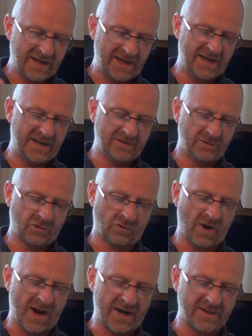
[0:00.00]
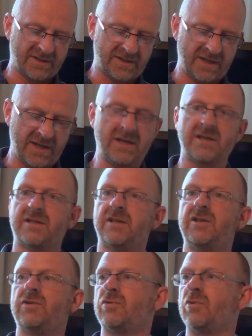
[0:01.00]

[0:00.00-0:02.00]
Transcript: in Christ and he continues